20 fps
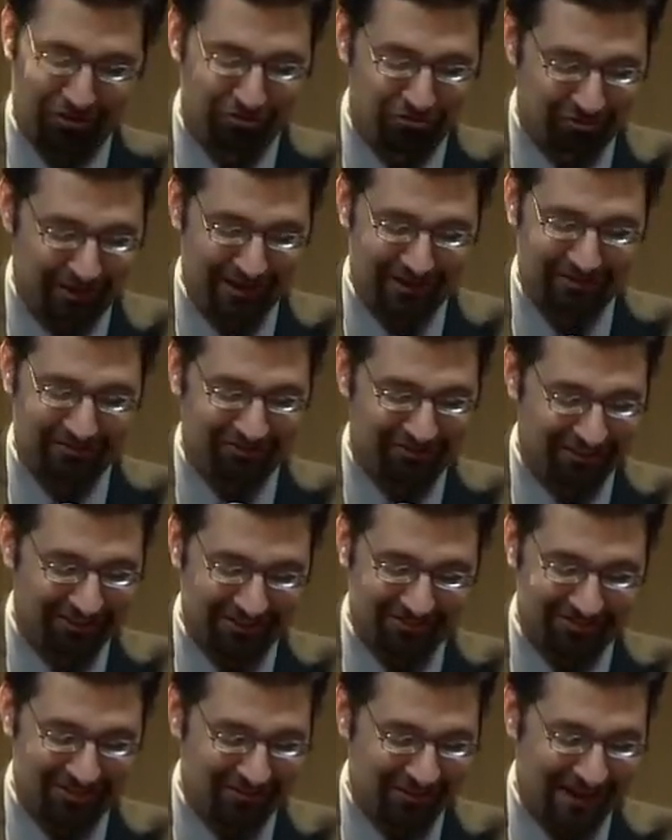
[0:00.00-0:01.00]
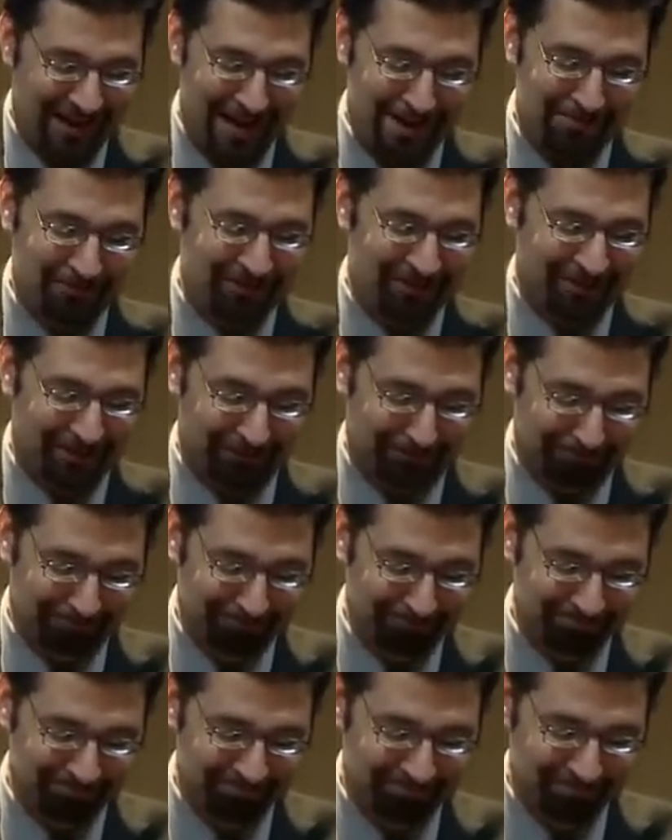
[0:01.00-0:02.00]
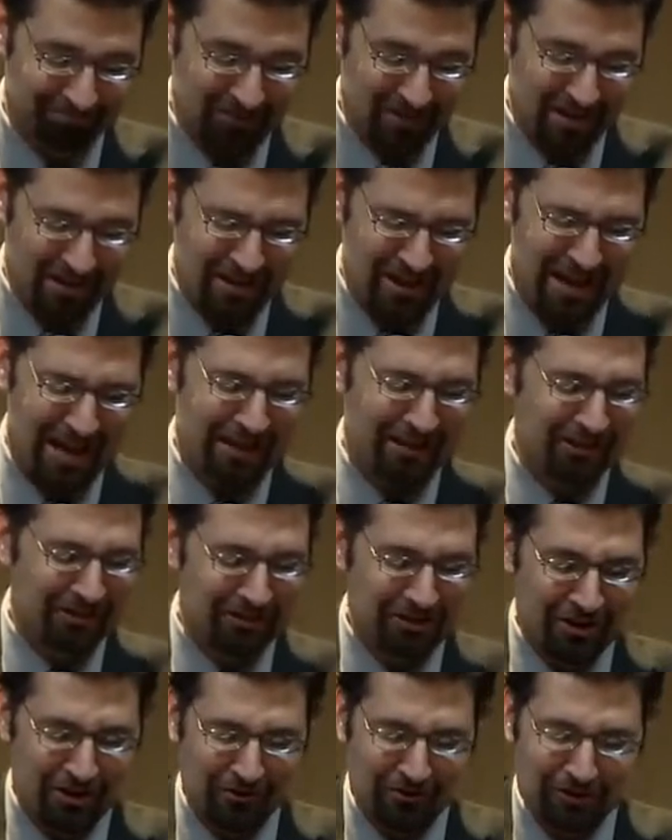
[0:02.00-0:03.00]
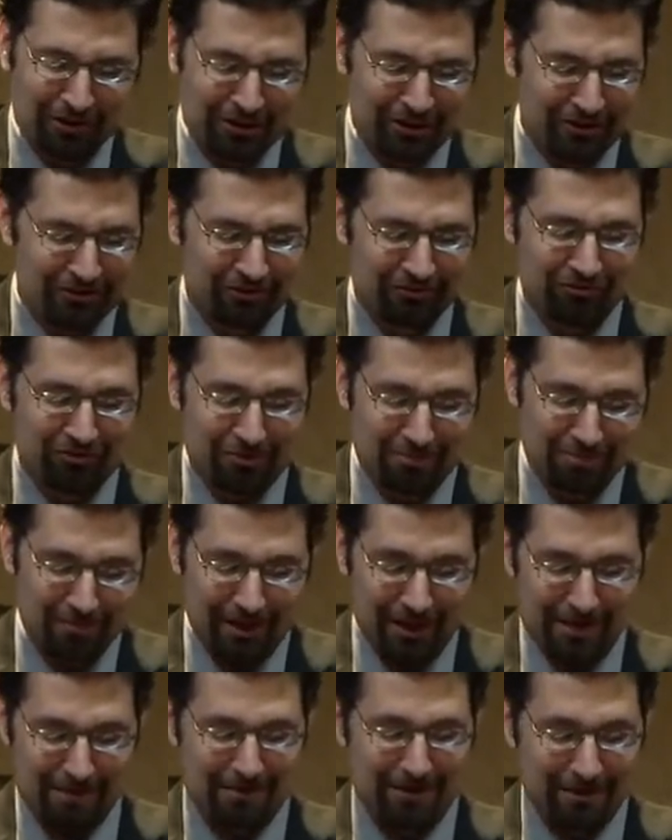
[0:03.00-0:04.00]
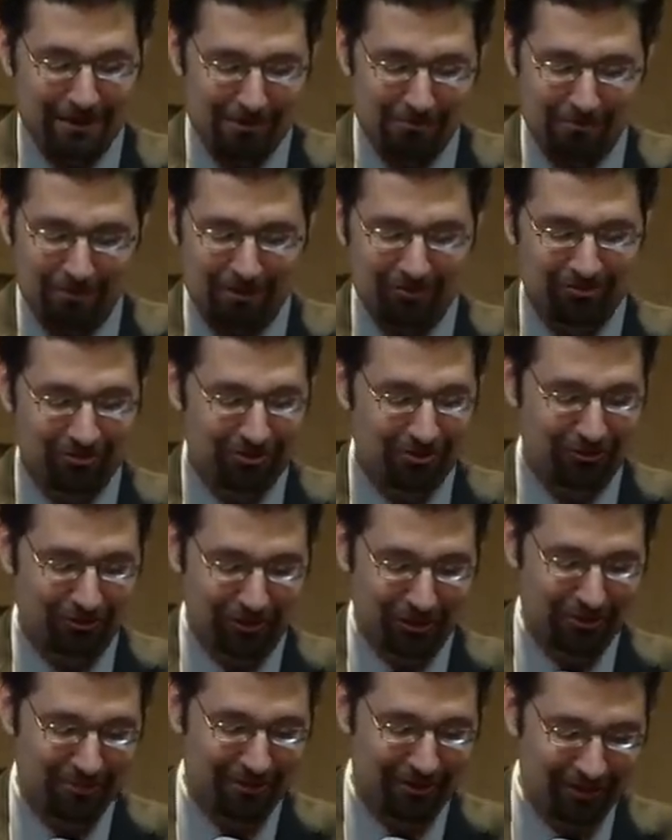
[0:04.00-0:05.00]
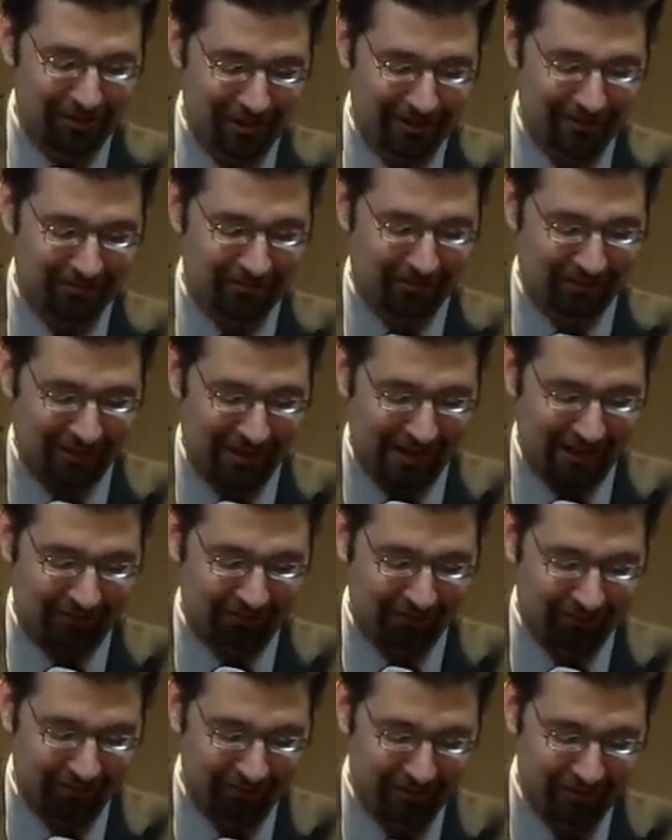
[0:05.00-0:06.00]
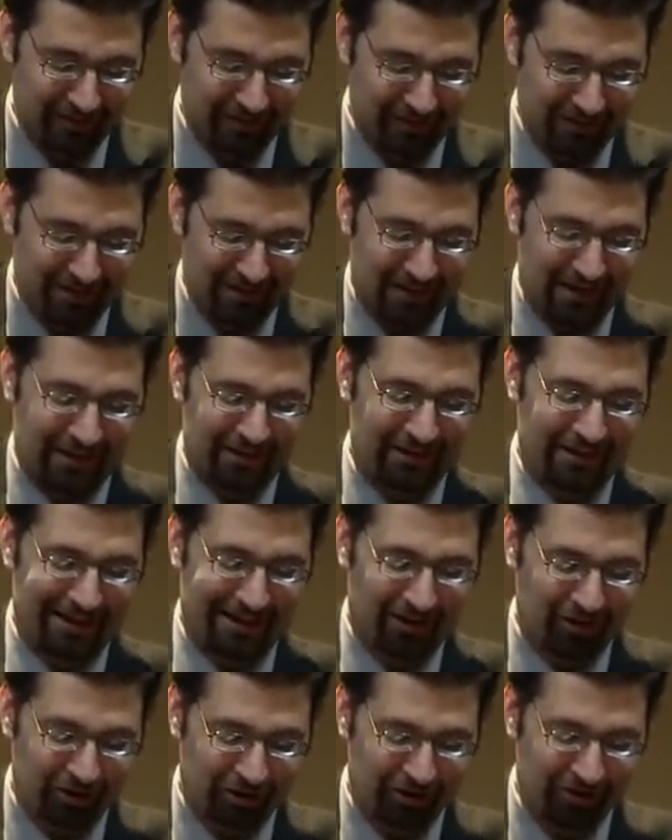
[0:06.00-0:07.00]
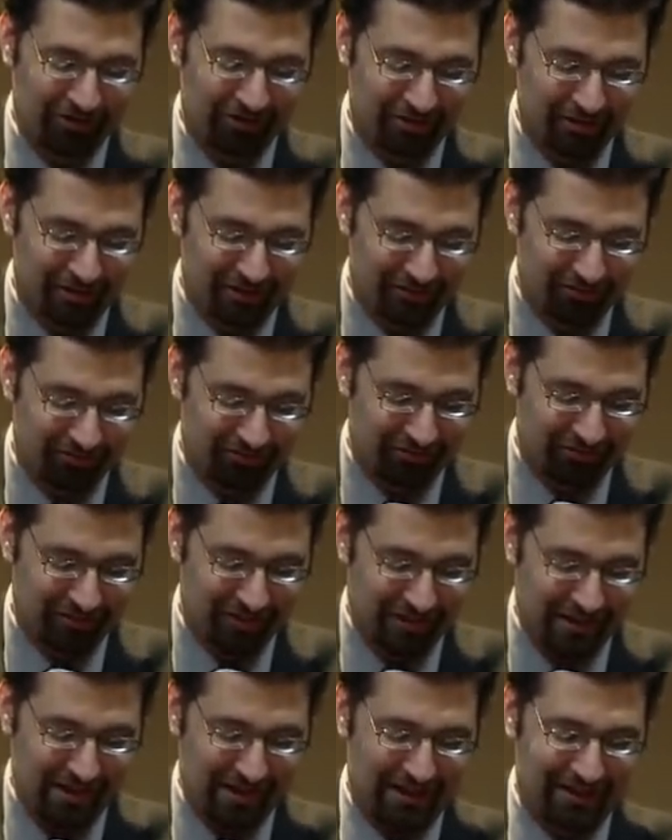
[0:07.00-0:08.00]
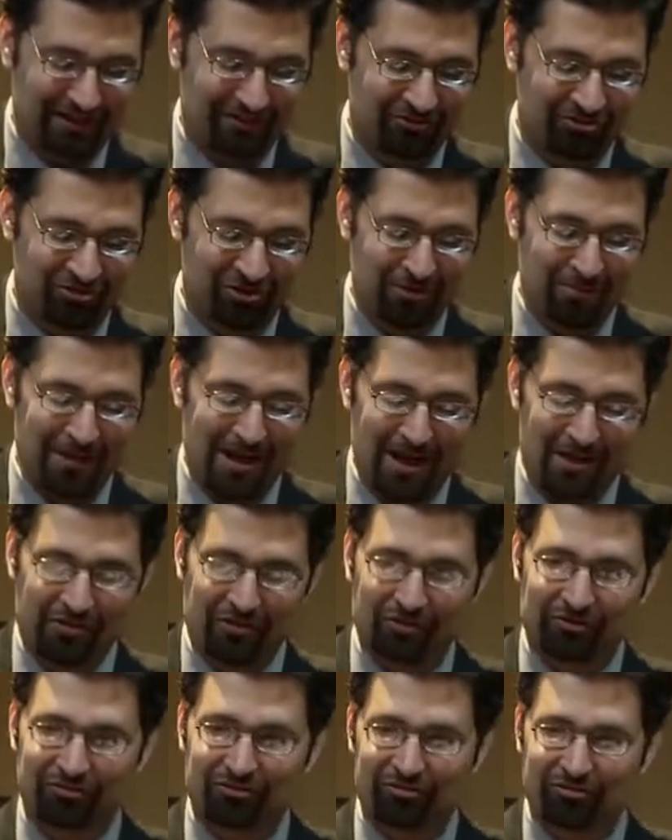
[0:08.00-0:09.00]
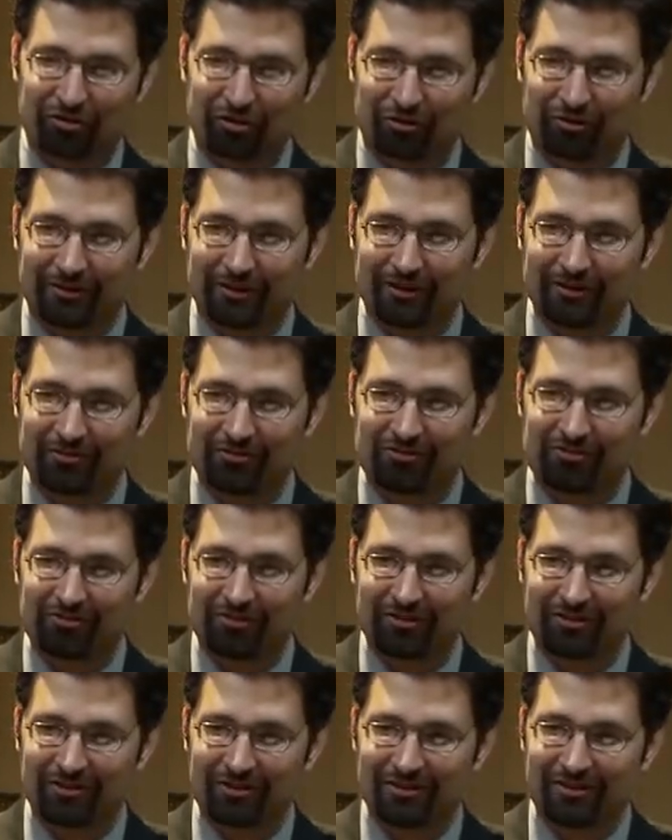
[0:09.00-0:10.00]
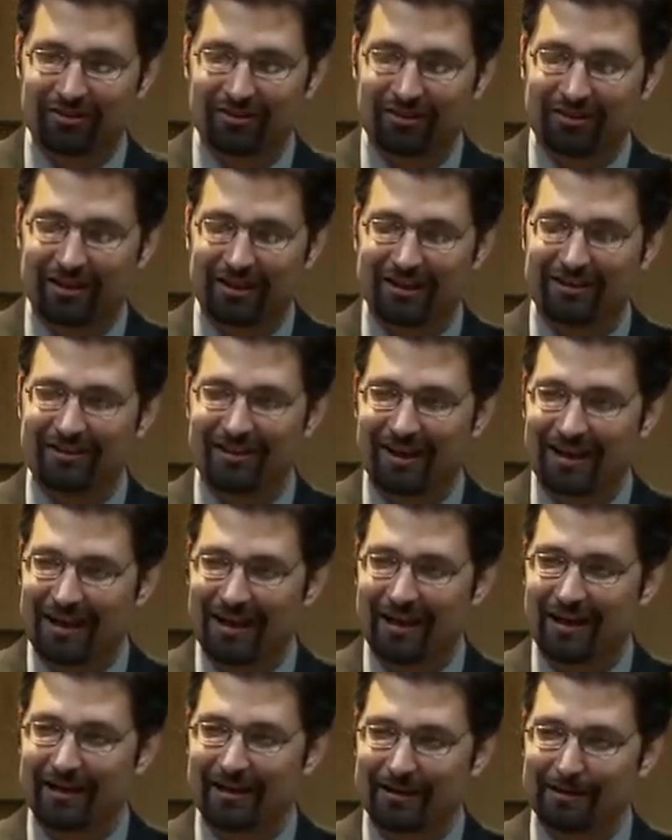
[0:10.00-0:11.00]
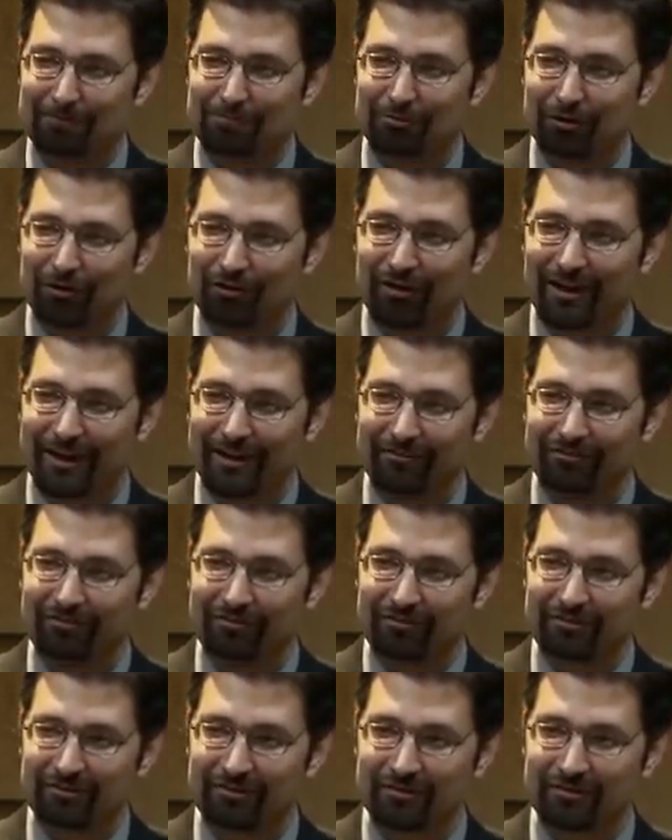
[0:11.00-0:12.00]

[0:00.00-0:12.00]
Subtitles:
the greatest thing that's ever happened to him. And you know, here's a baby that wasn't going to be let into life. And I heard this and some other stories, and I am pro-life.